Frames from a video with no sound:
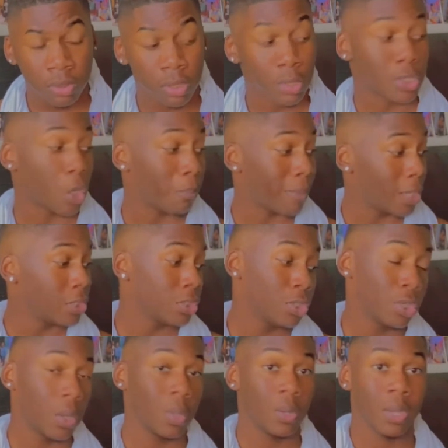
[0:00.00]
So make sure you
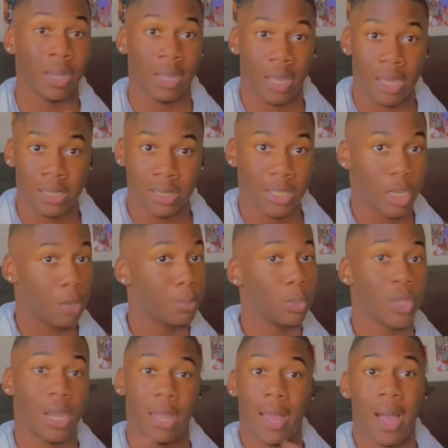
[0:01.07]
know your classes. don't be
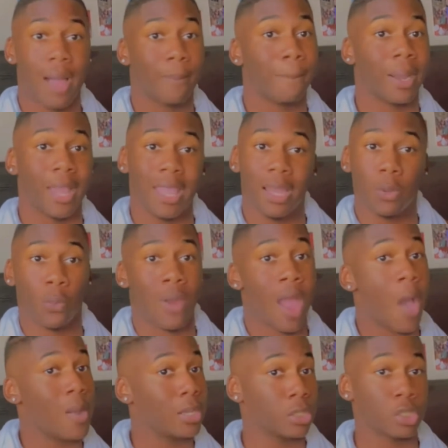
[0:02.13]
trying to hop playing
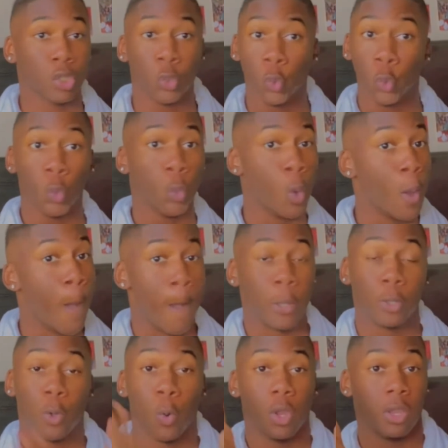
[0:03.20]
around in the school,
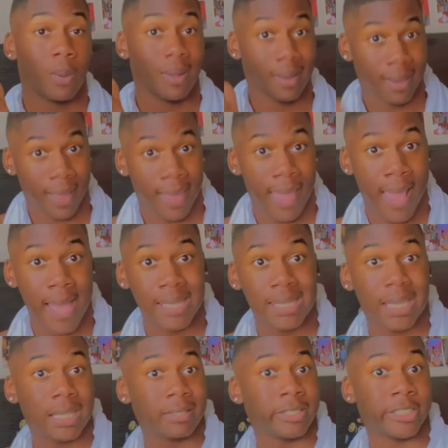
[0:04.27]
or your class
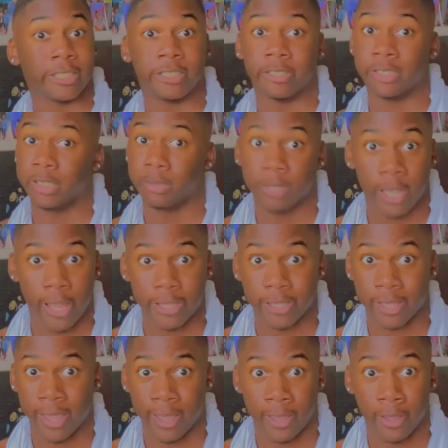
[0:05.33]
and just do that,
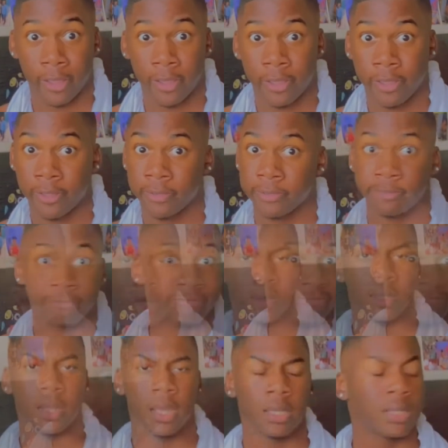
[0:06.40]
okay?
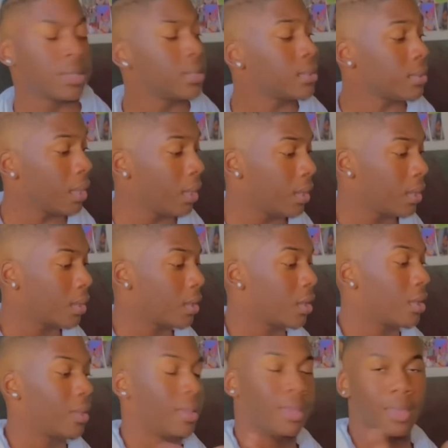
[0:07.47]
Next
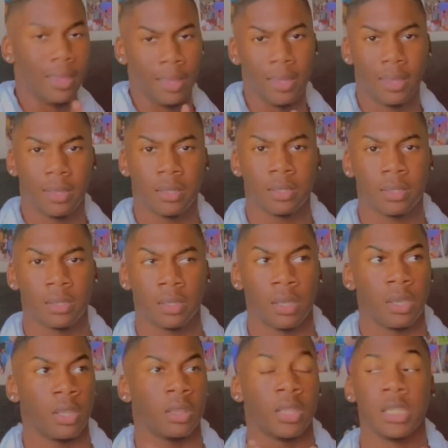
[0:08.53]
thing is,
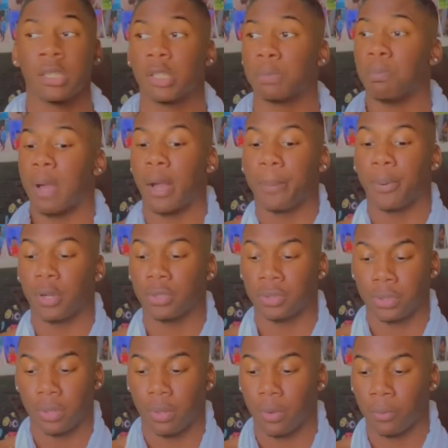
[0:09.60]
this is my
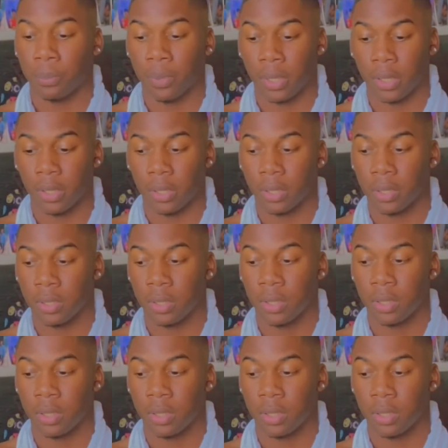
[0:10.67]
personal opinion.